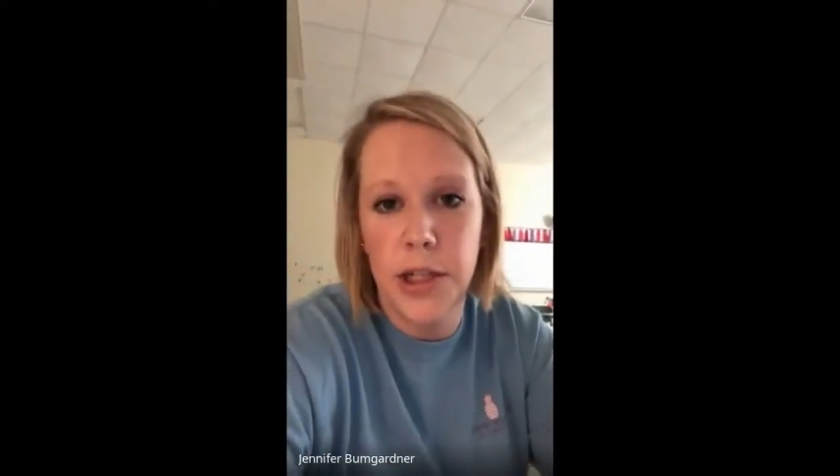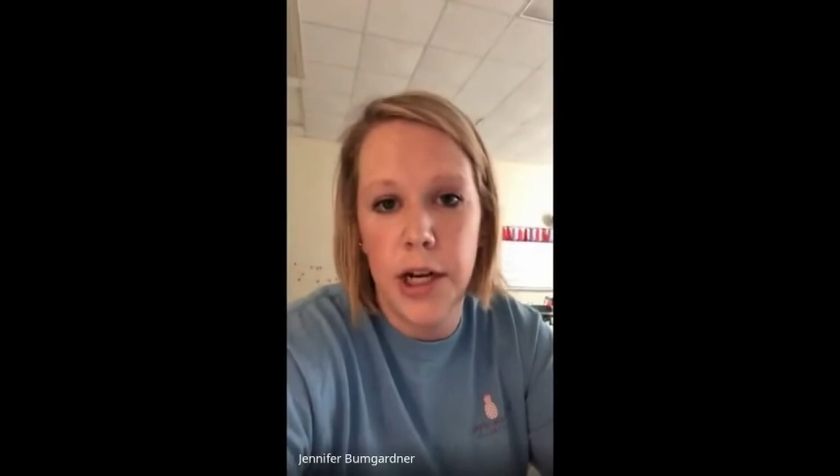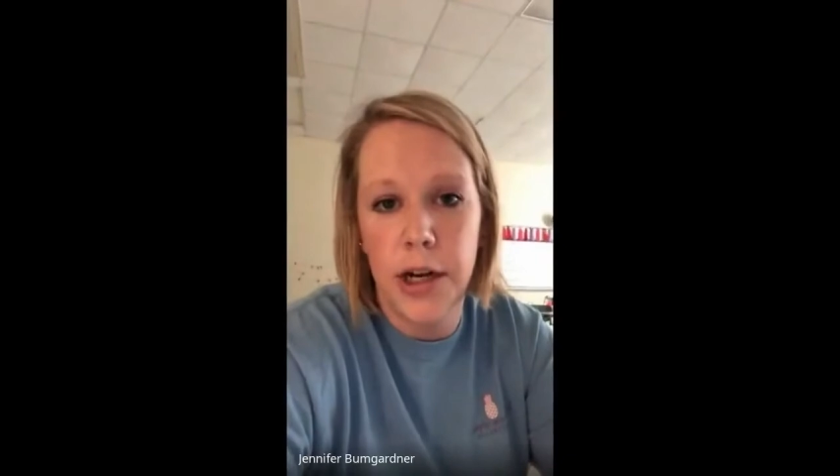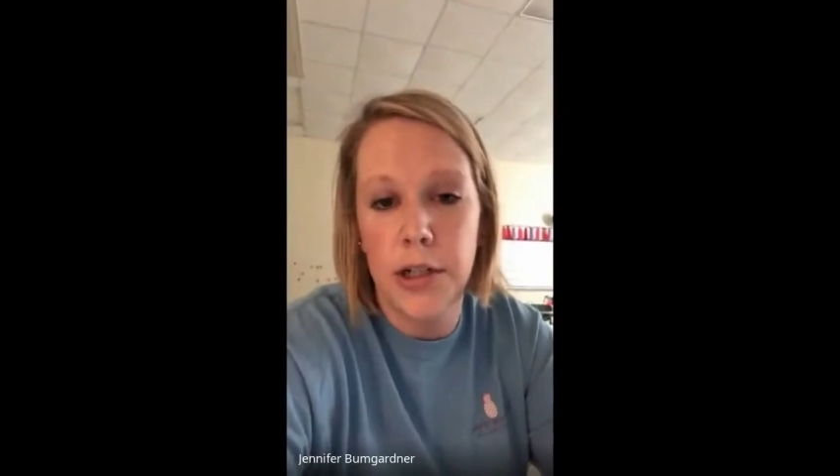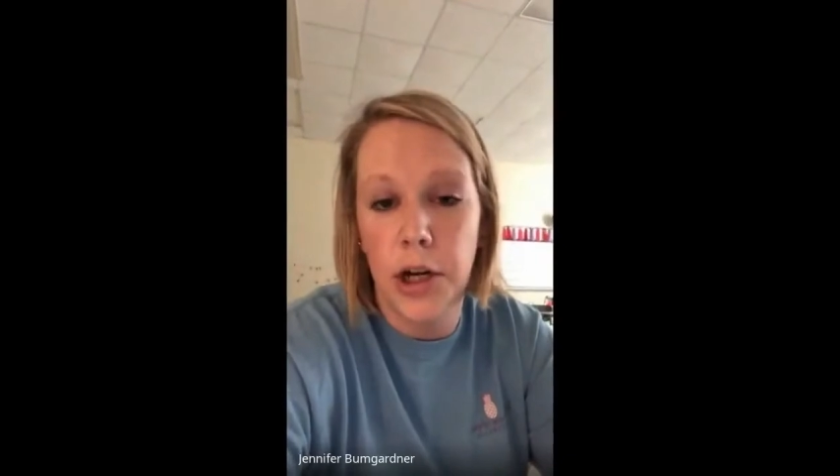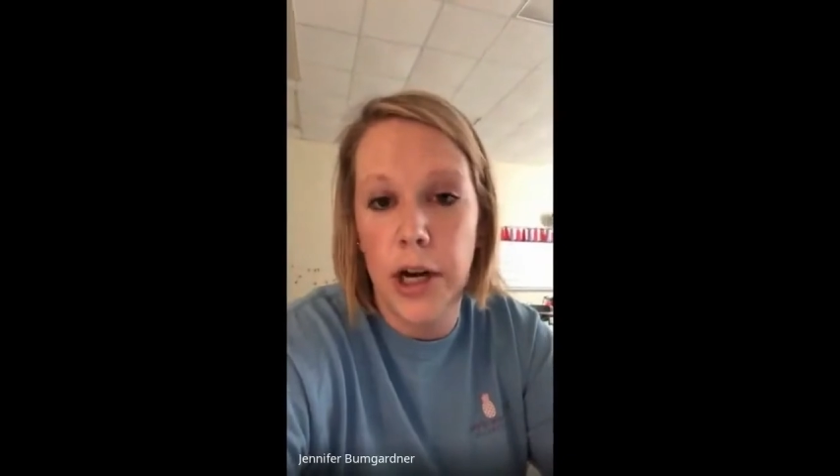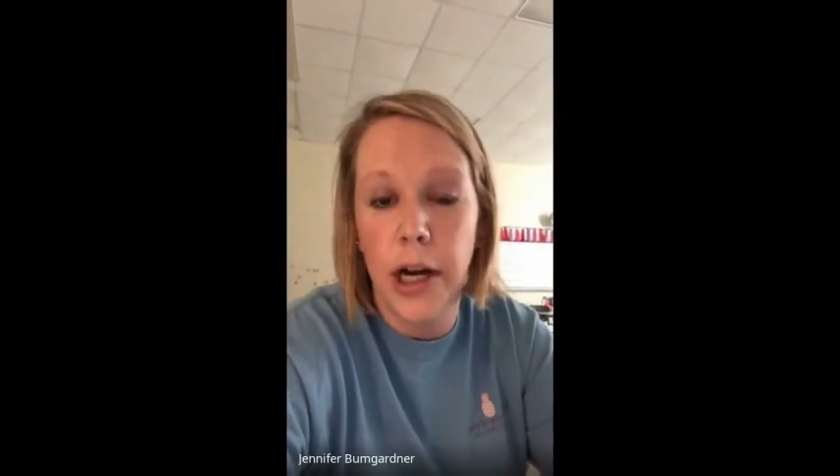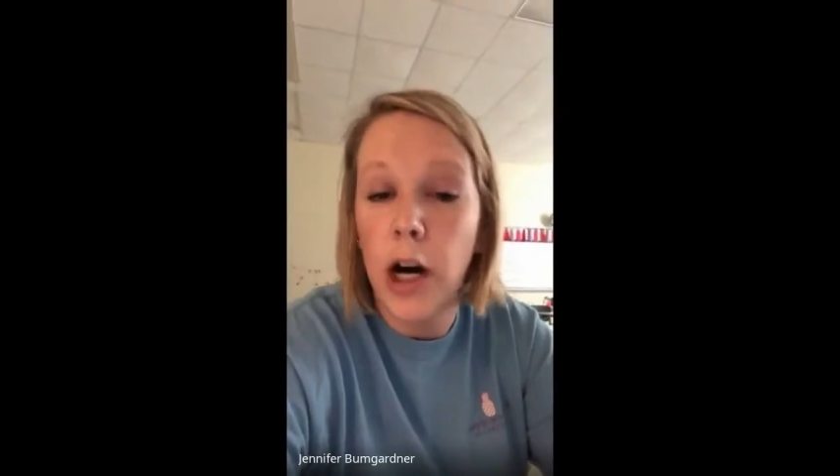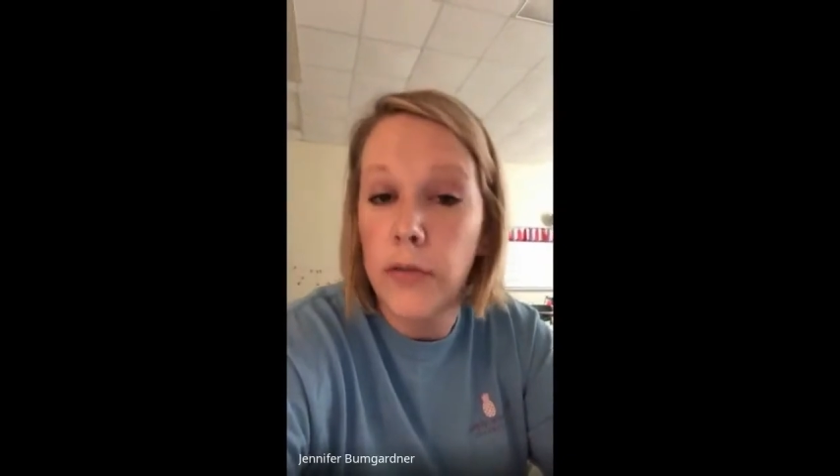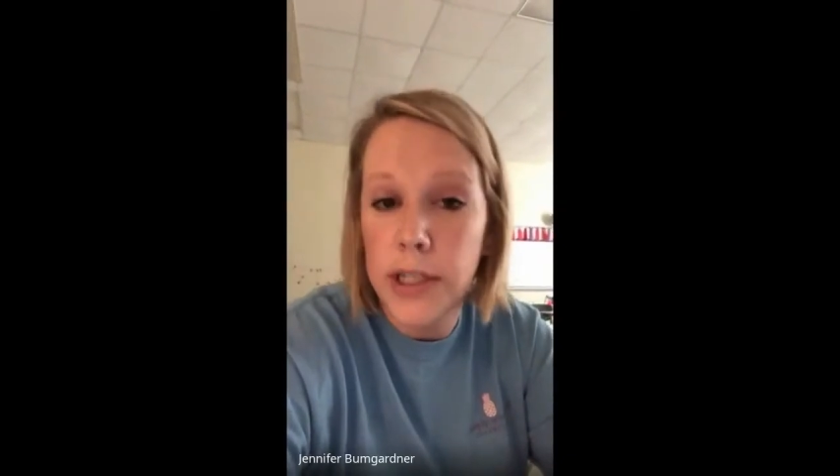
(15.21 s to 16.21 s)
year during
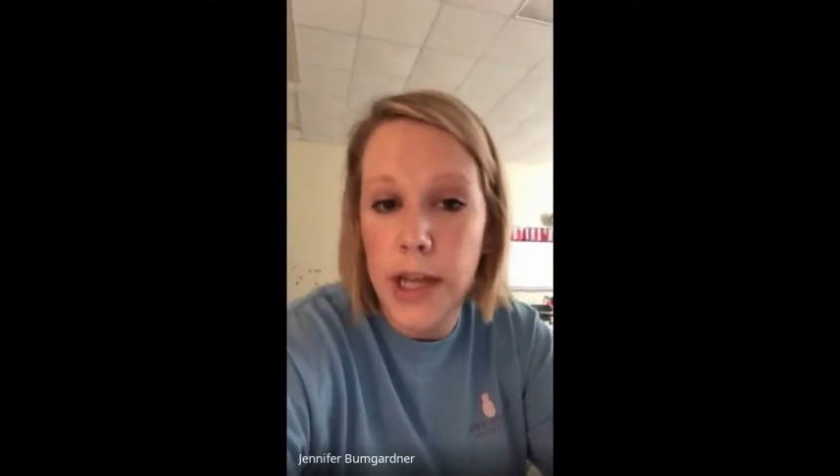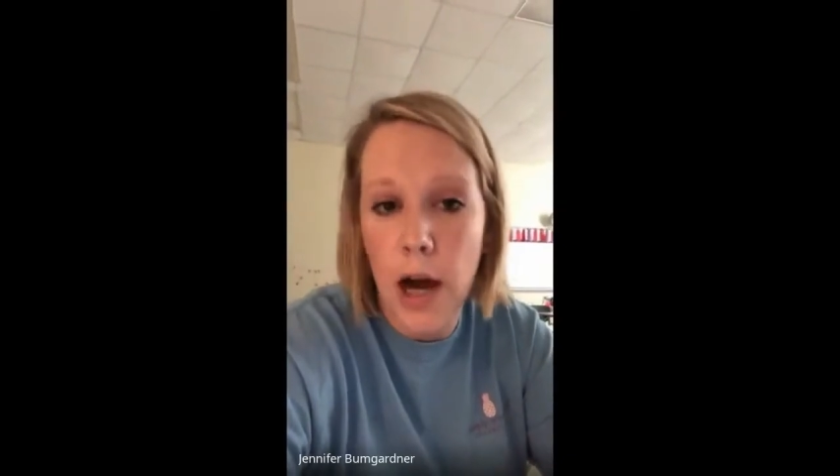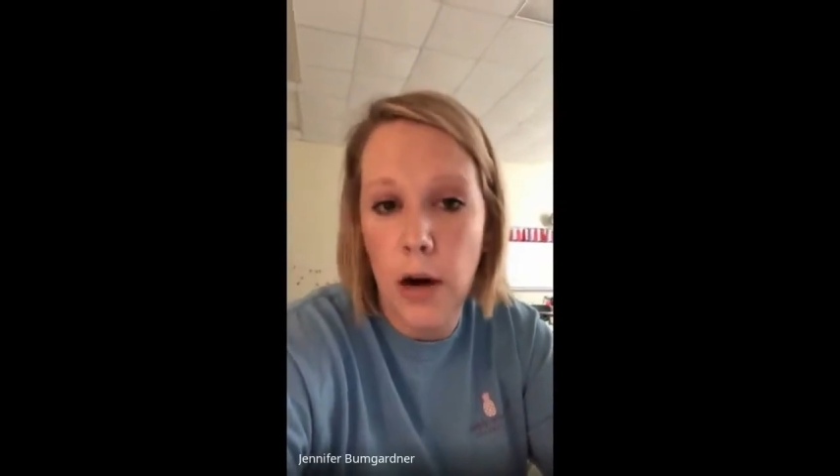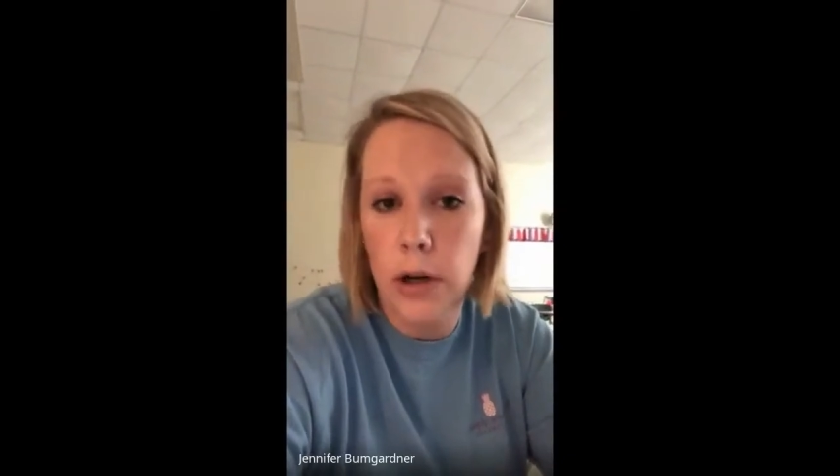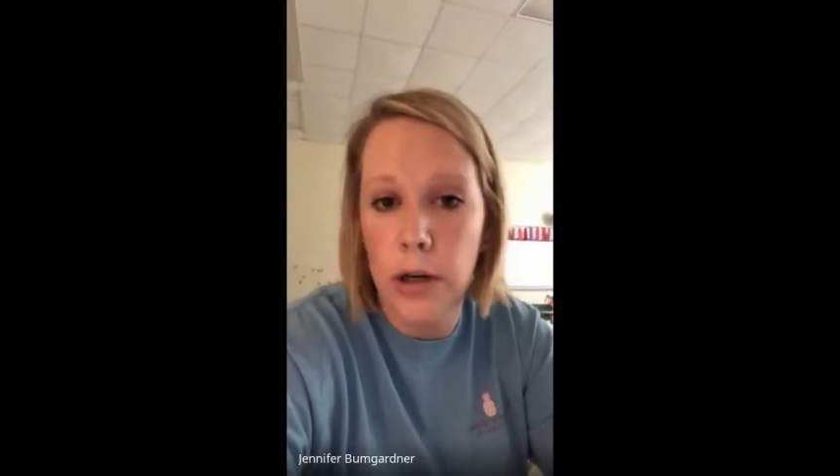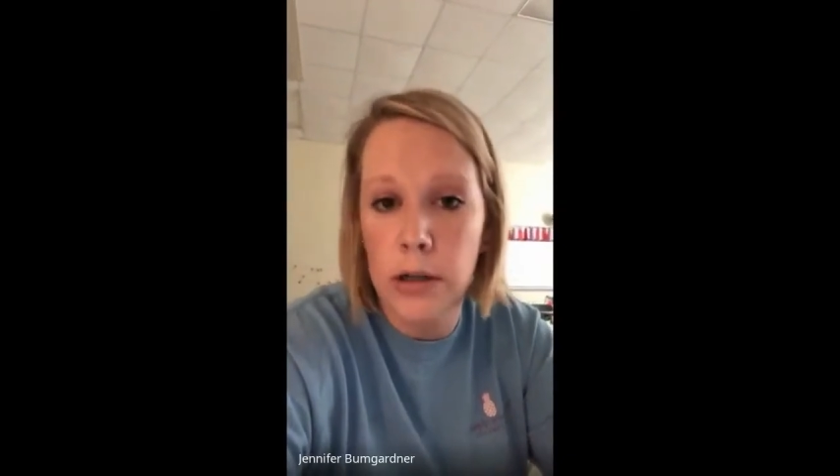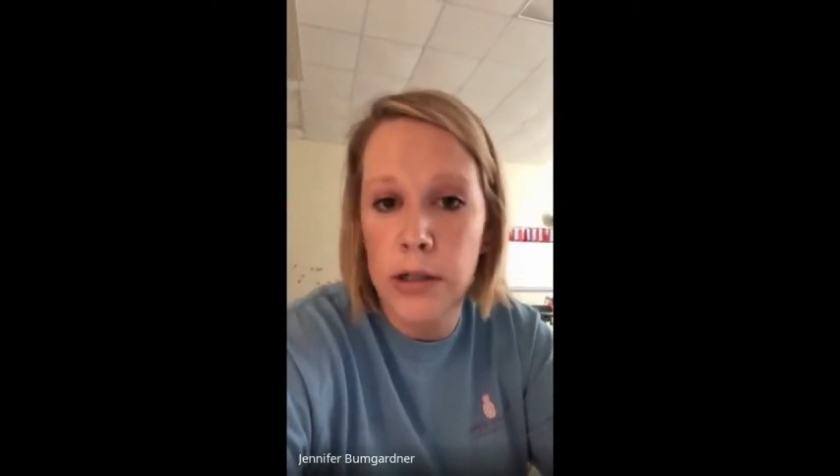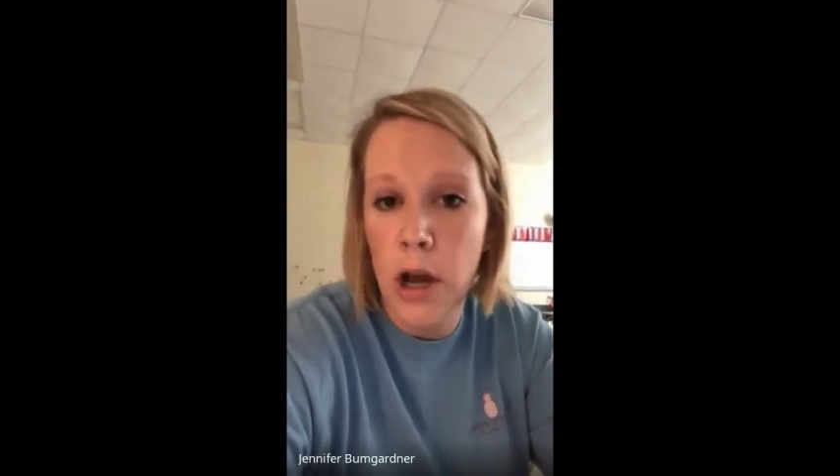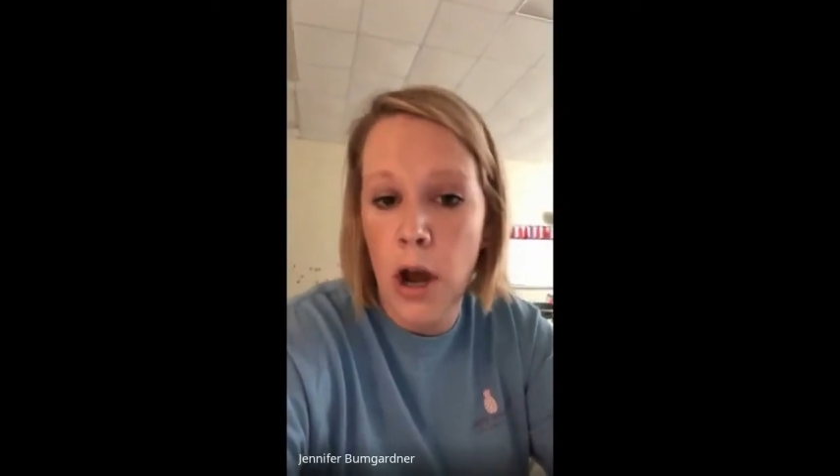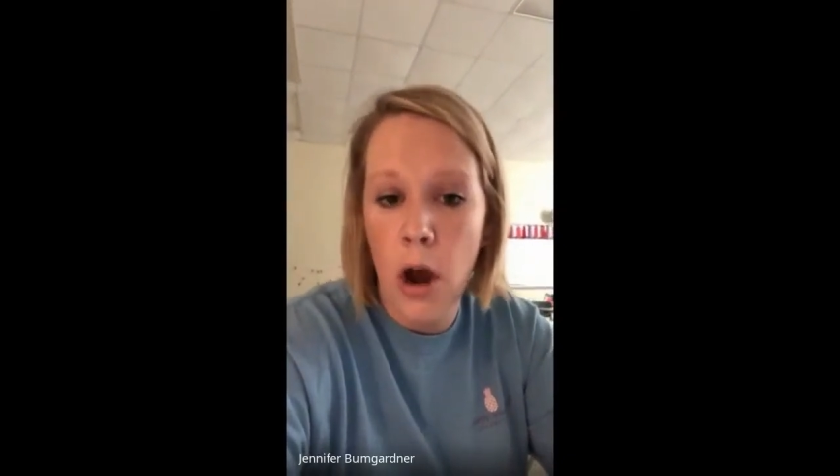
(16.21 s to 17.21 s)
office hours